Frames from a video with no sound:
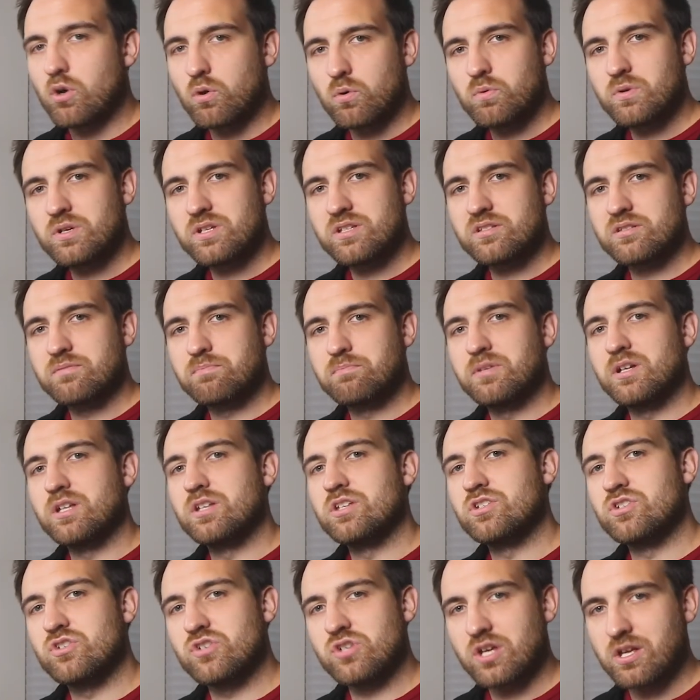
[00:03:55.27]
always,
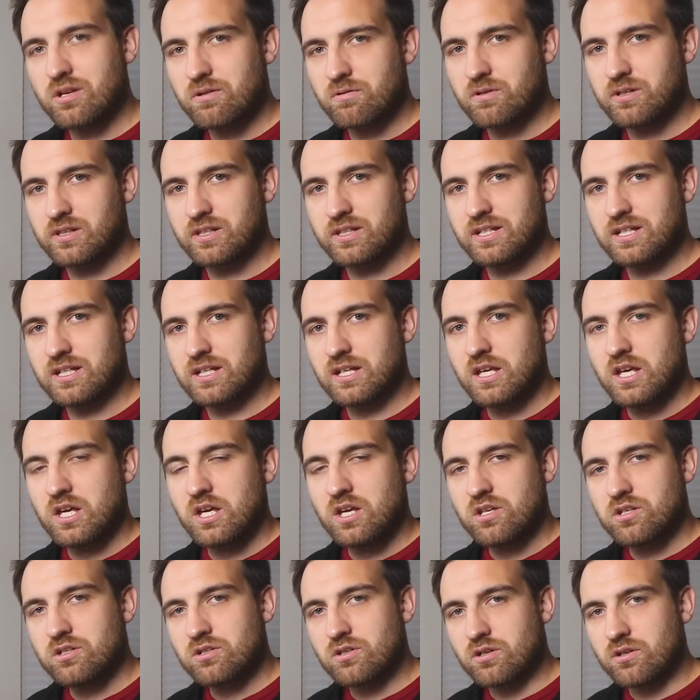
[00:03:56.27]
but generally
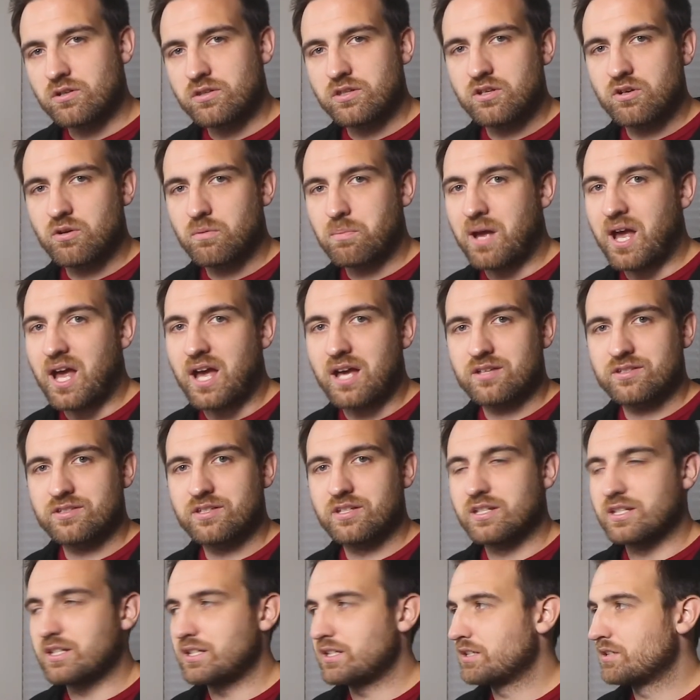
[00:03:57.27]
turn the
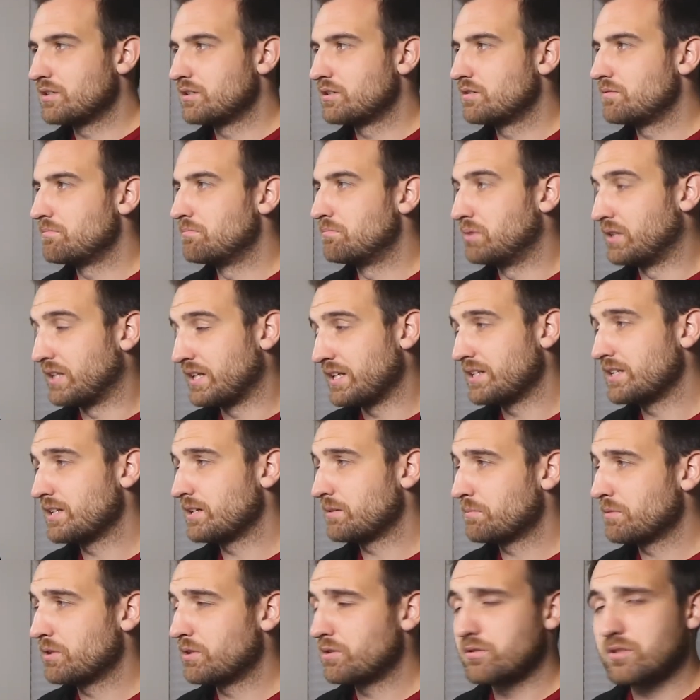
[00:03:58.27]
opacity
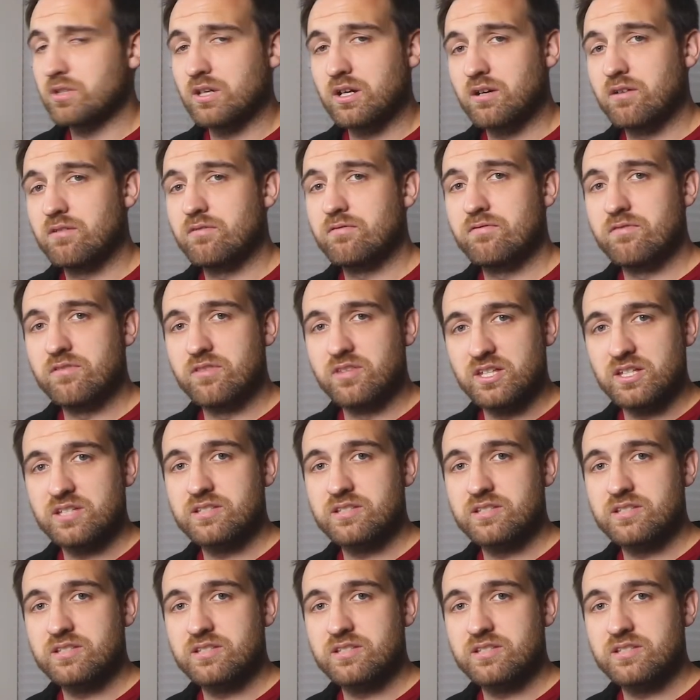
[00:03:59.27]
blending mode of